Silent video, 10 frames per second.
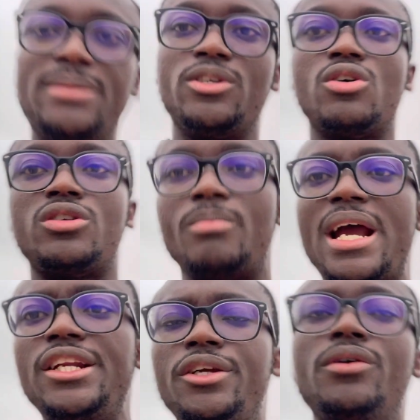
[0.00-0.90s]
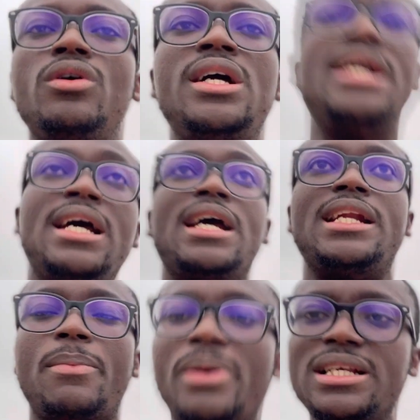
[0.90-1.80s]
Because mind you,
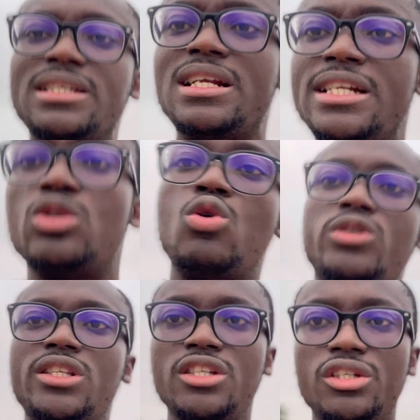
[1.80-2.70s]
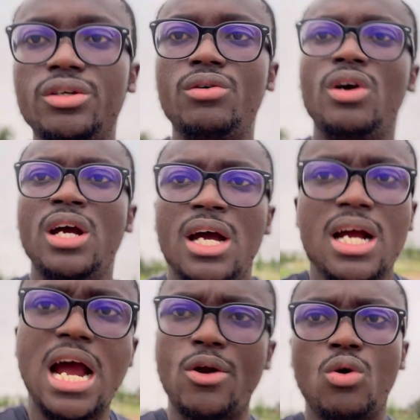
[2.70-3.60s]
the person that is hosting you
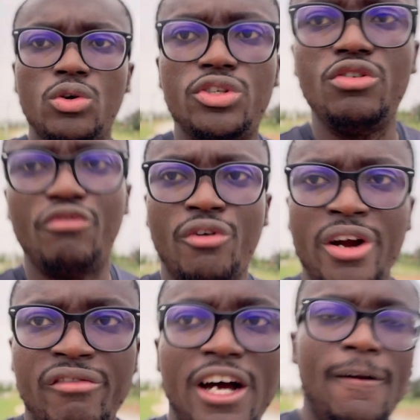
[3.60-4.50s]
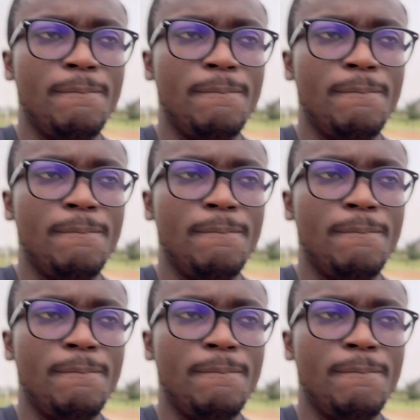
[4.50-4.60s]
cannot host you forever.